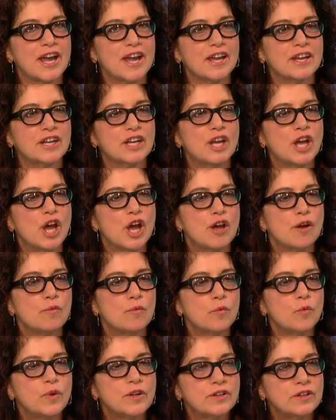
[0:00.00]
And
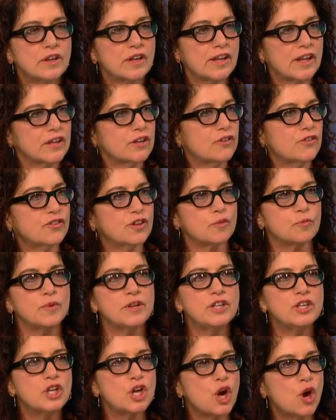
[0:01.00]
we, like you said,
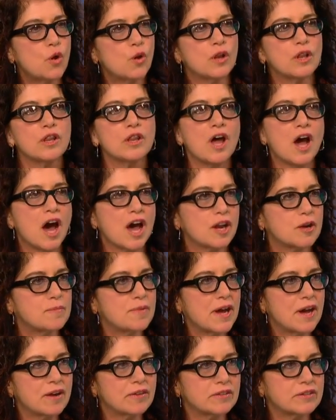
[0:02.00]
we know a lot
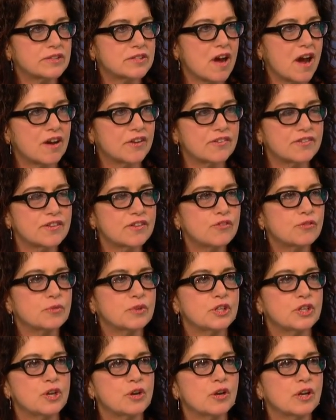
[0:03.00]
about toxins.
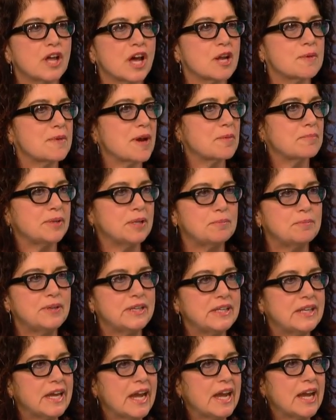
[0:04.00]
We know a lot about
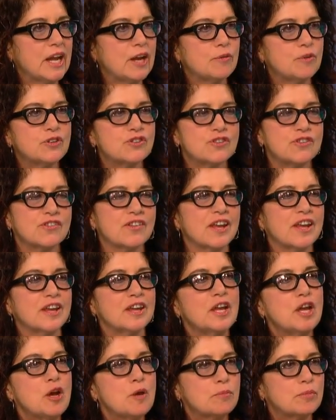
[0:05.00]
BPA, which is a
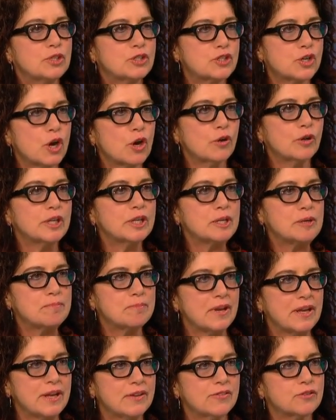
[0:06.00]

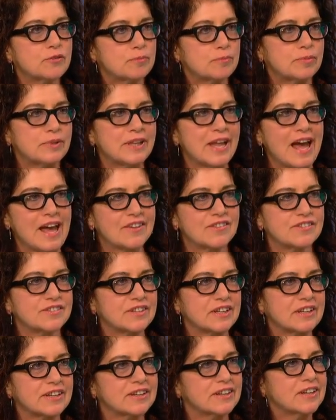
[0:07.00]
petroleum-based
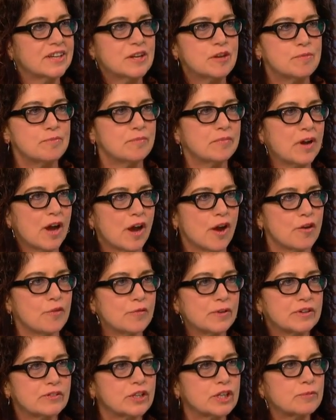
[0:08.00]
plastic uh,
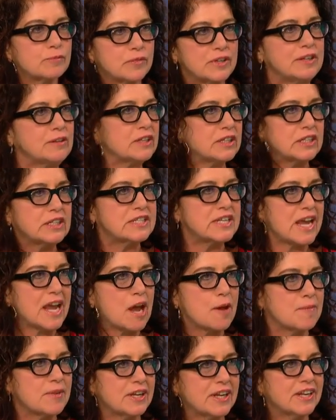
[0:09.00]

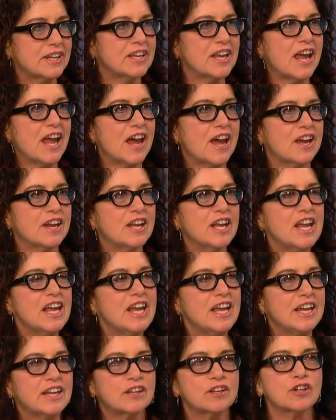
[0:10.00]
contaminant right. and
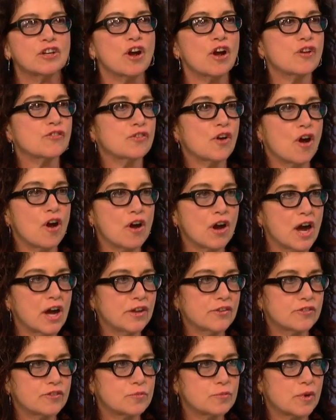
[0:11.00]
it can cause all
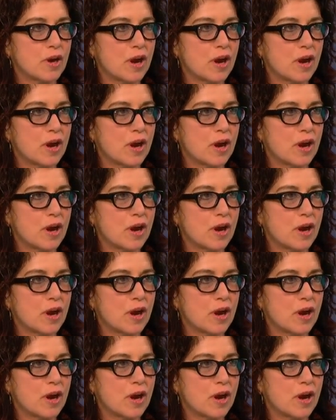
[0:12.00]
kinds of